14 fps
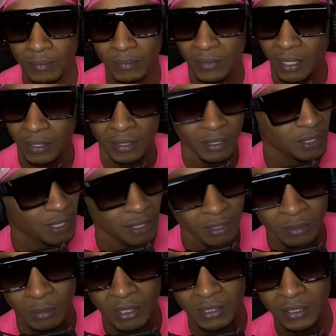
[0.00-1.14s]
That doesn't
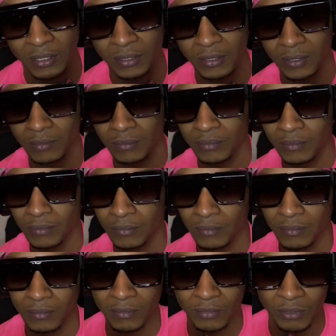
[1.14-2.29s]
make sense.
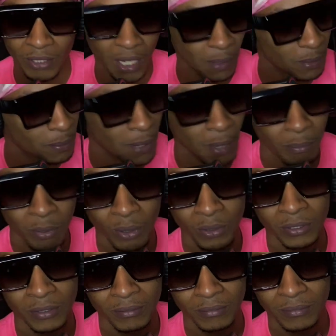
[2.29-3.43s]
You can't be
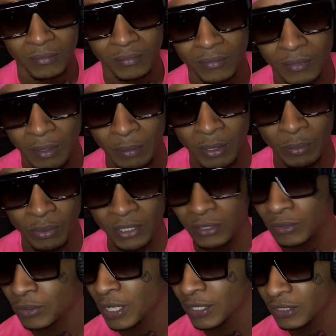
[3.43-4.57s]
bipolar and be the president
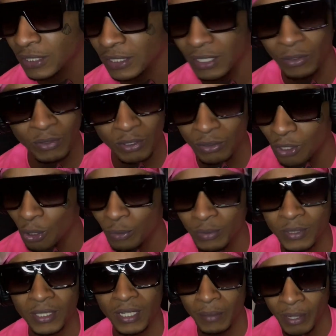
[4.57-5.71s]
of the United States. I don't think you can openly
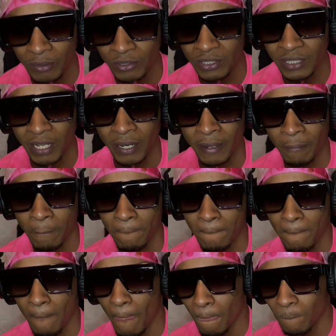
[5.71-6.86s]
come out and say that
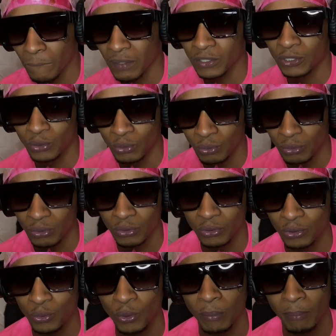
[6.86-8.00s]
you
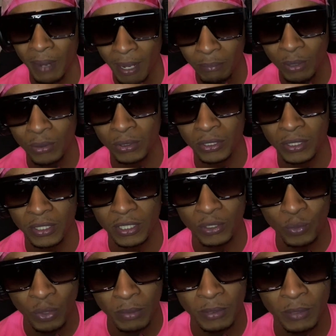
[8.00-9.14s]
are bipolar and you
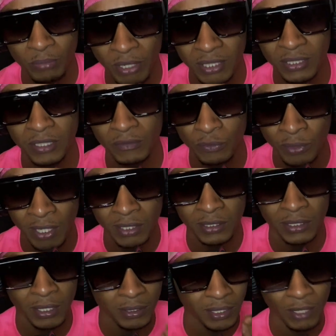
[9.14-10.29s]
want to be the president of the United
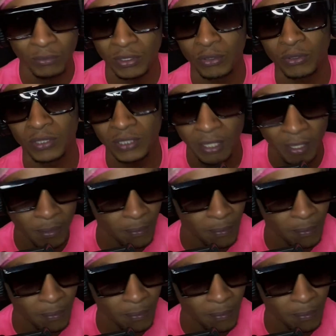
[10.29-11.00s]
States. I don't think you can say that.